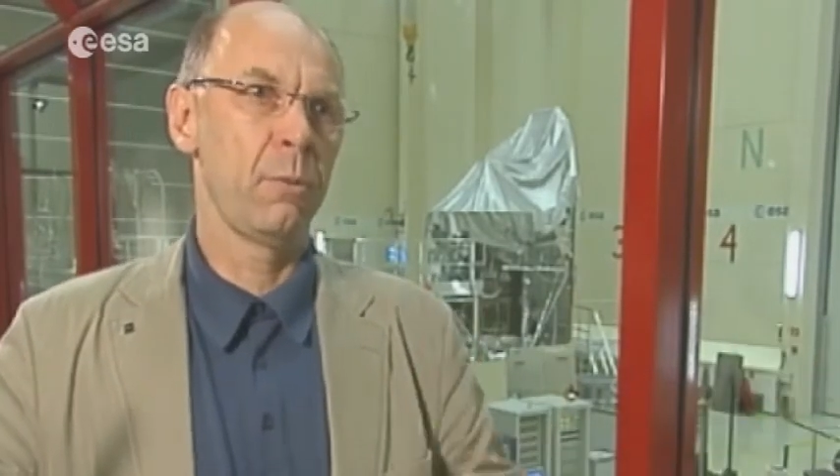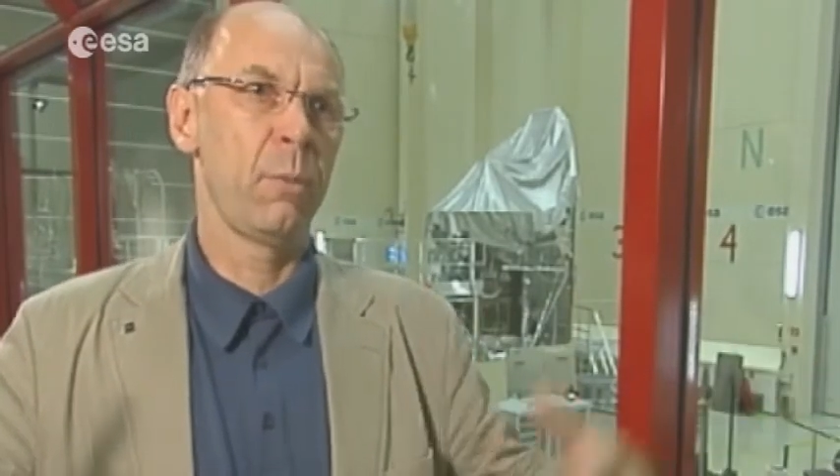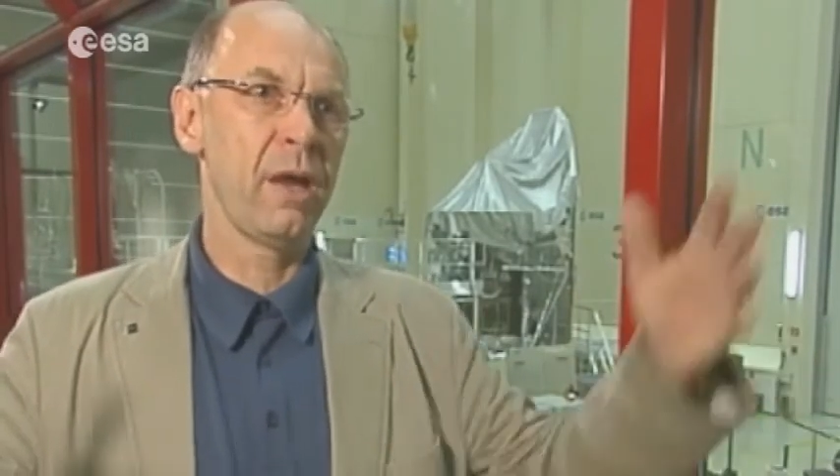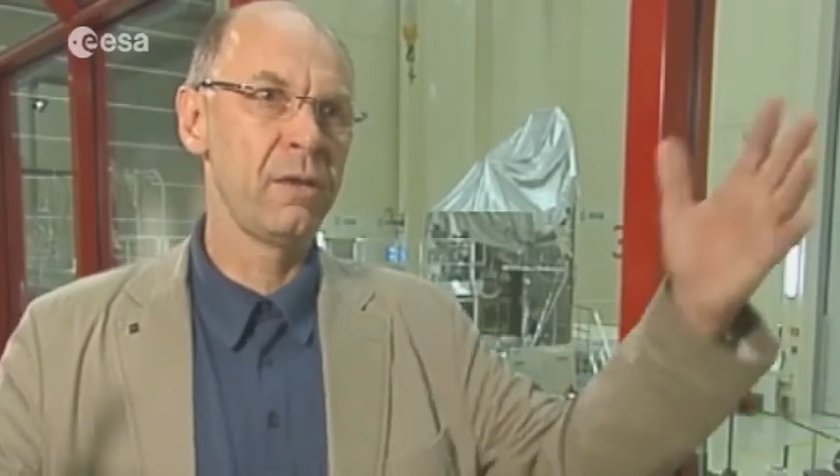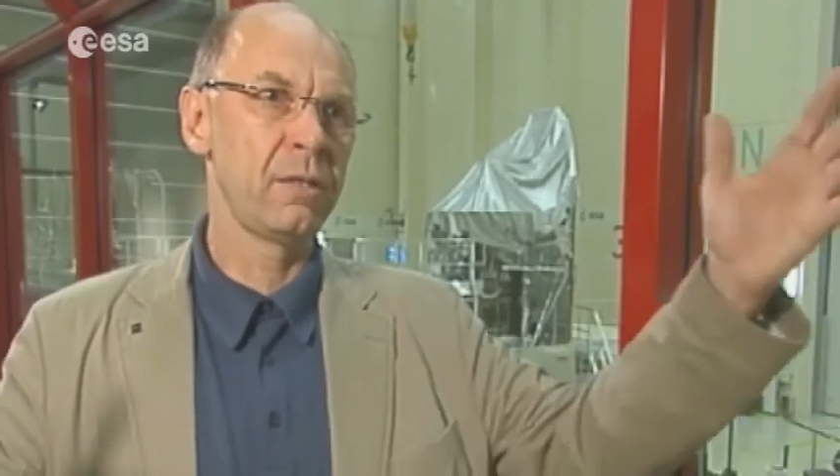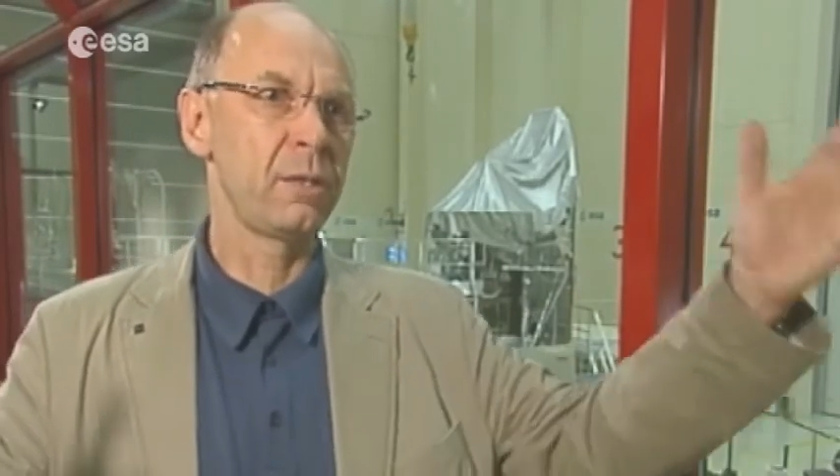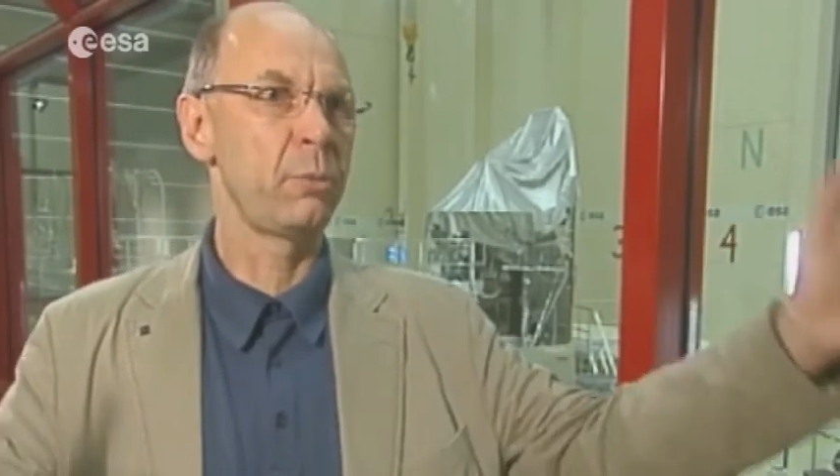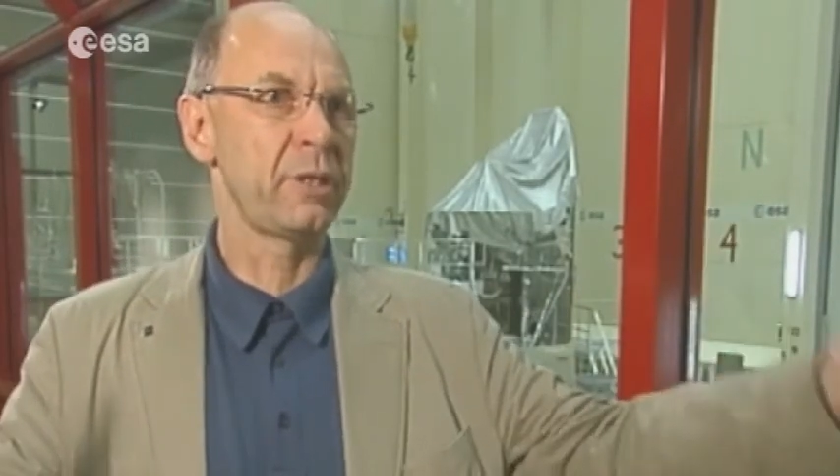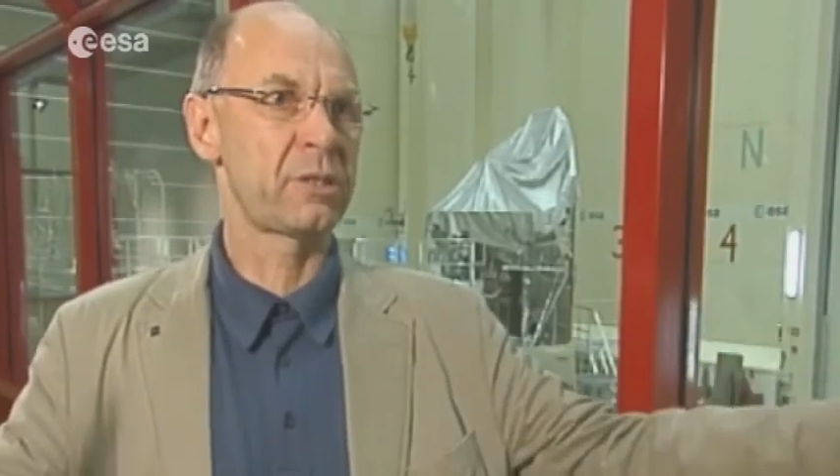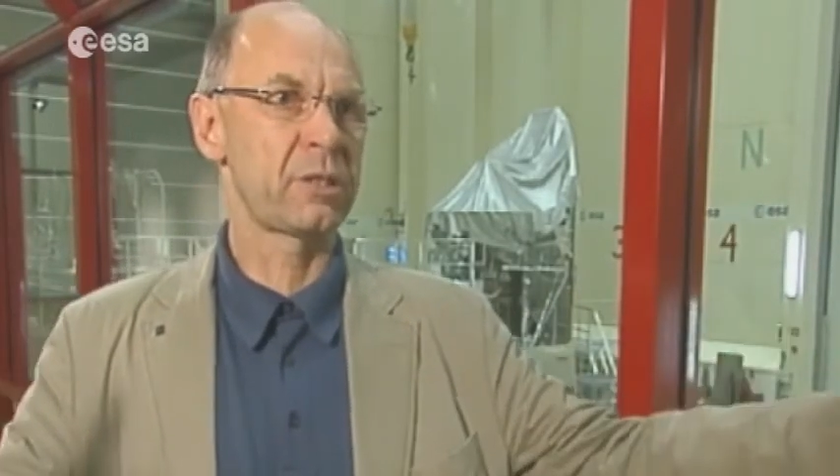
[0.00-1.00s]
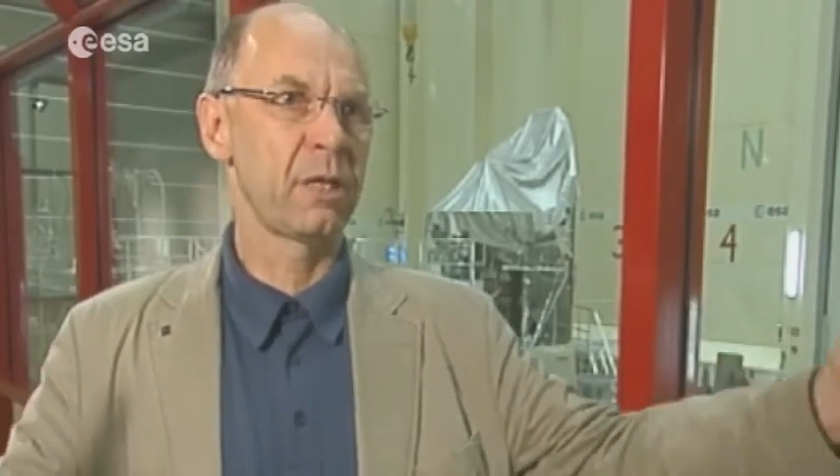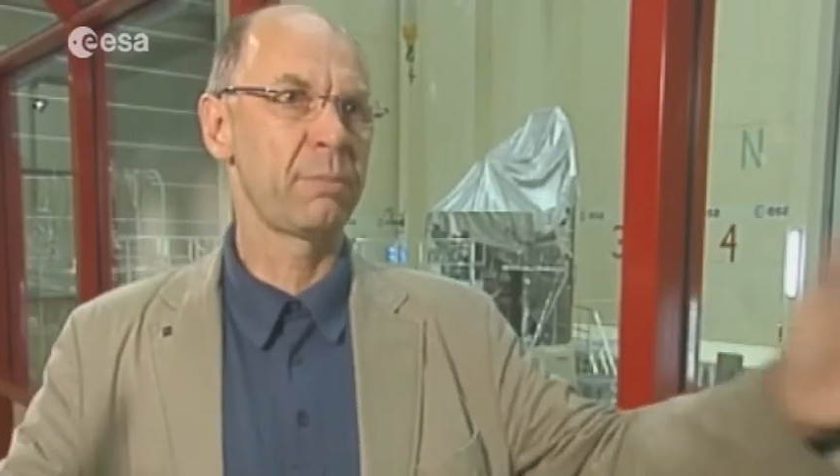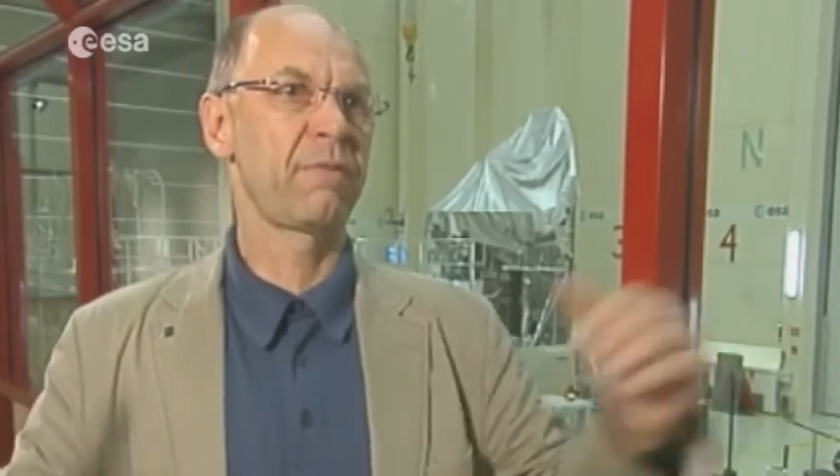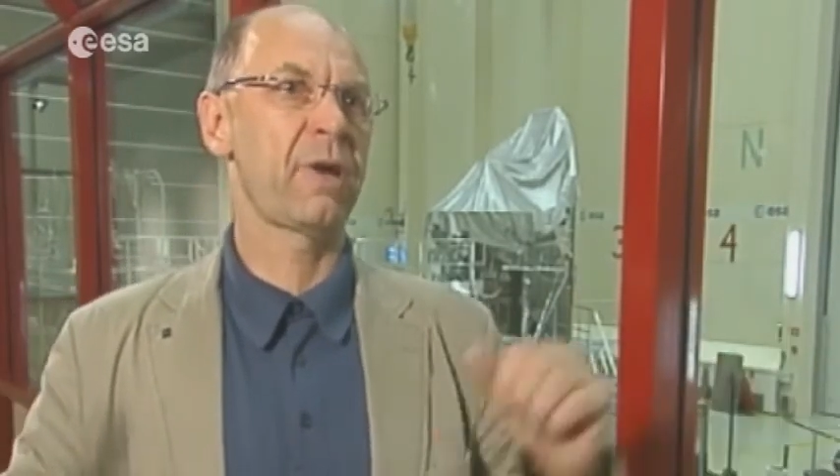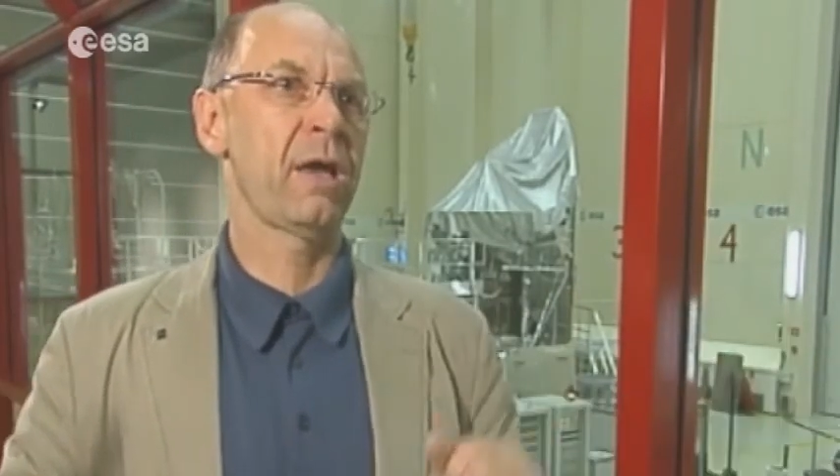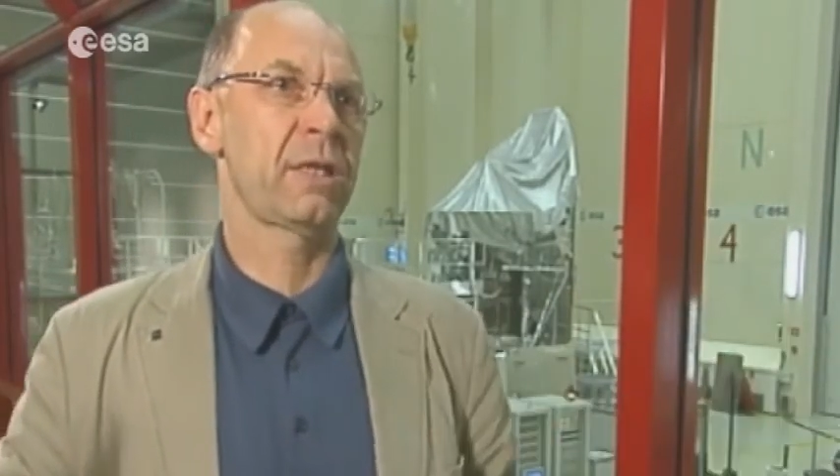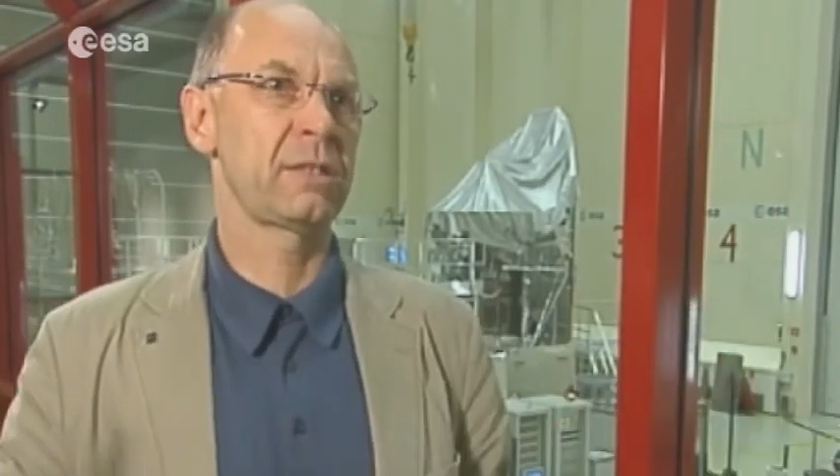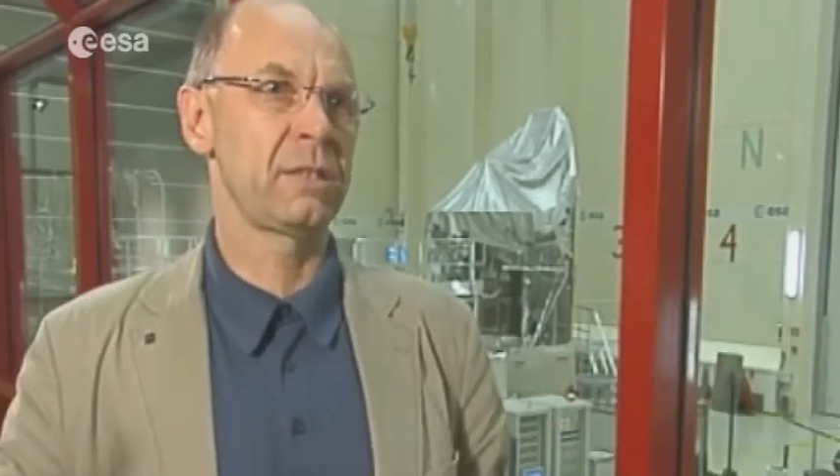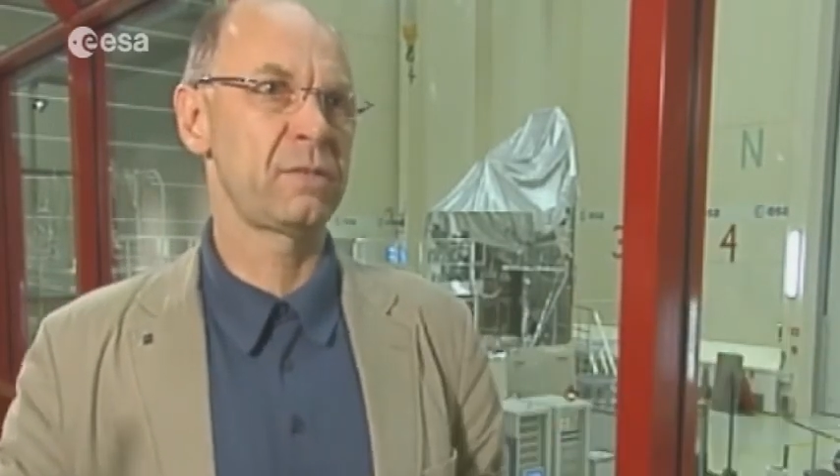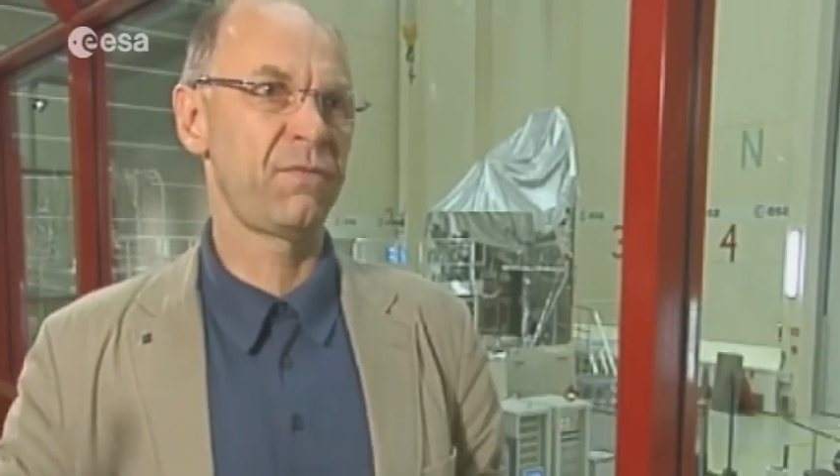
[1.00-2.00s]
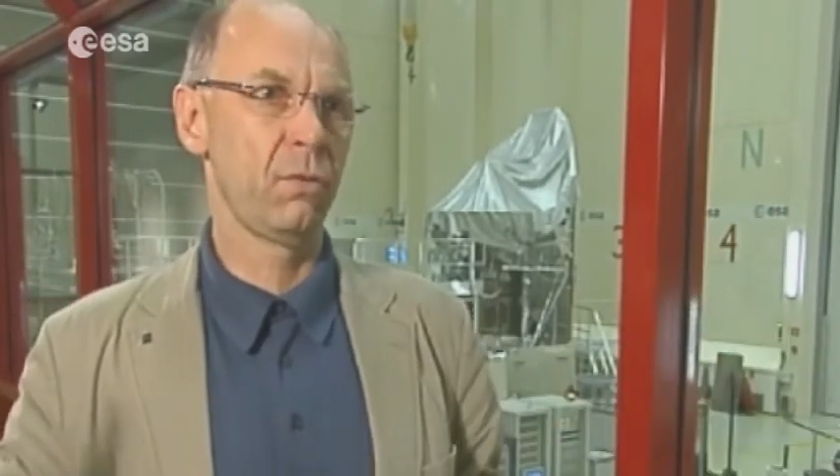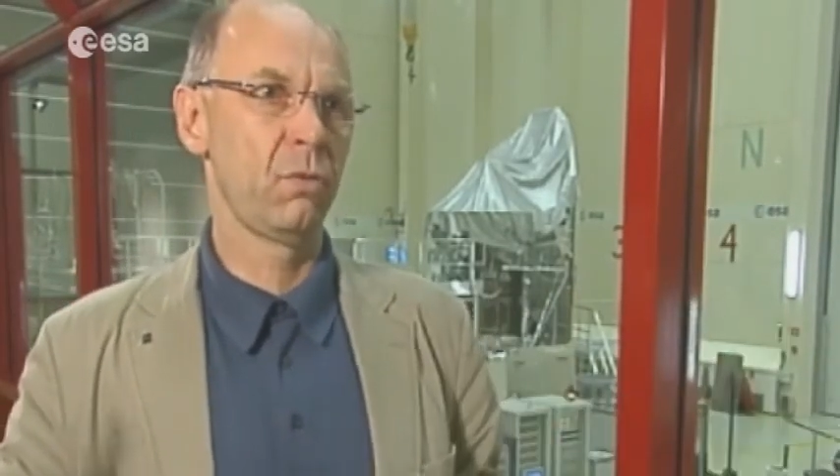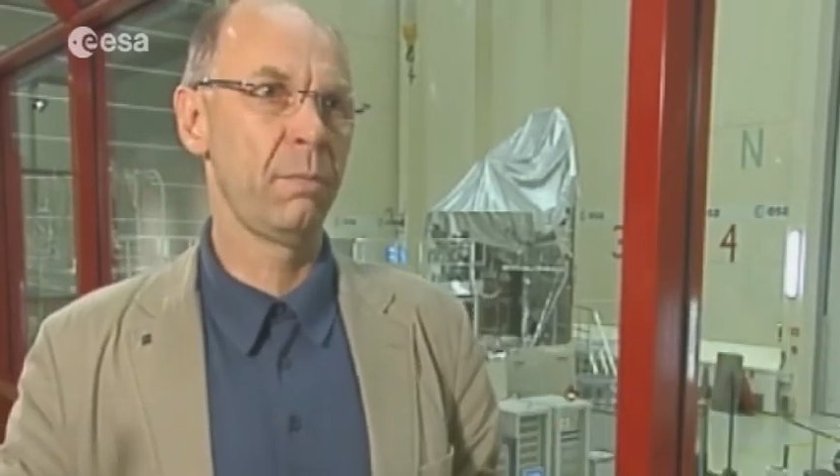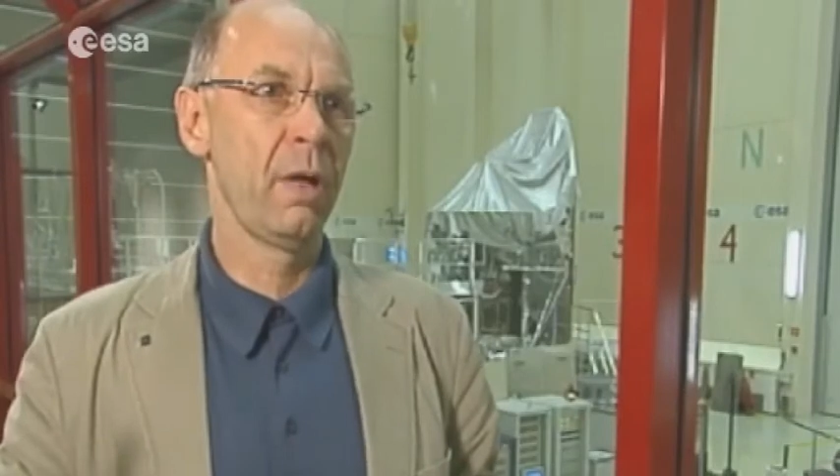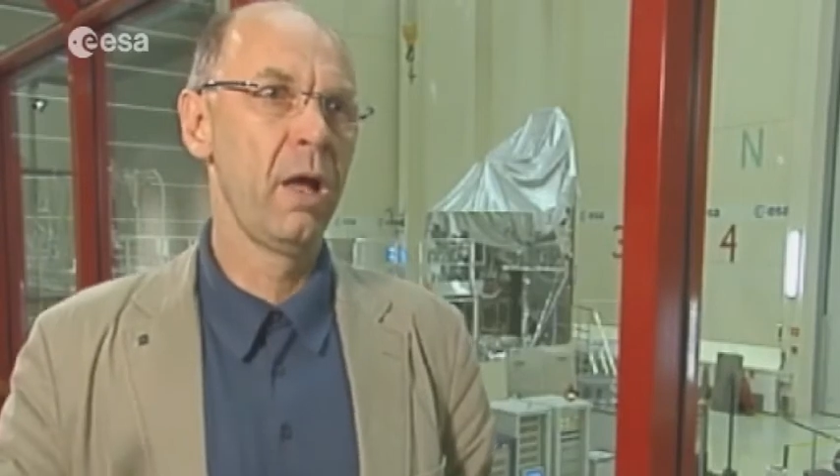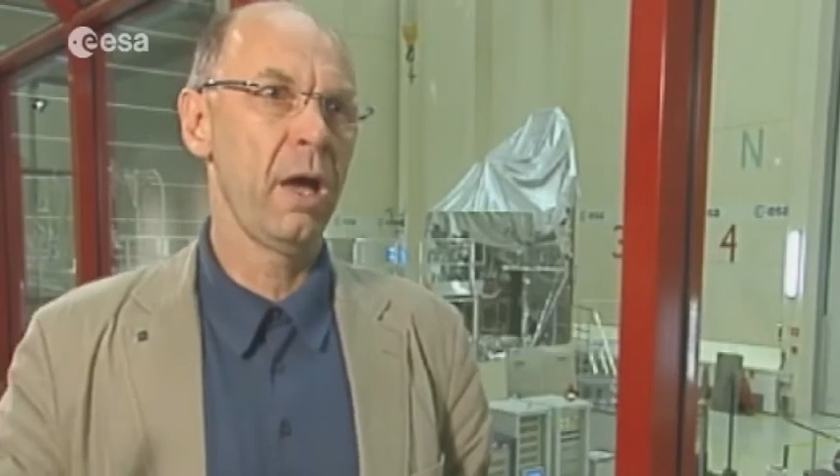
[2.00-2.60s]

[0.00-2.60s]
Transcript: When did which type of galaxies form,